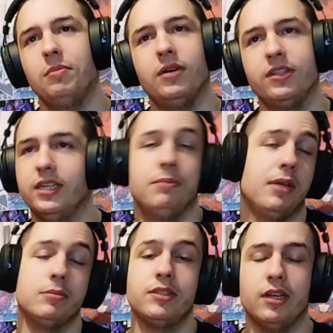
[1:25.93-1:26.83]
But yeah,
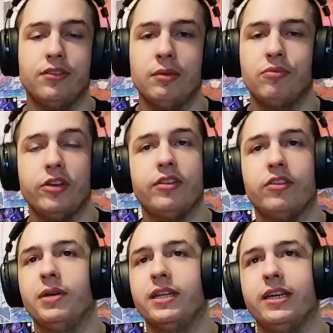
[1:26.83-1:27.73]
I'm still as impressed
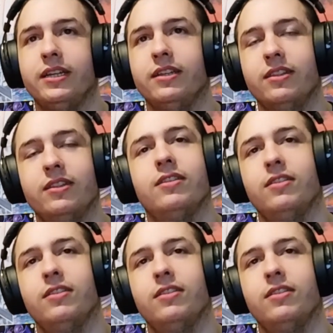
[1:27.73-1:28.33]
as back then.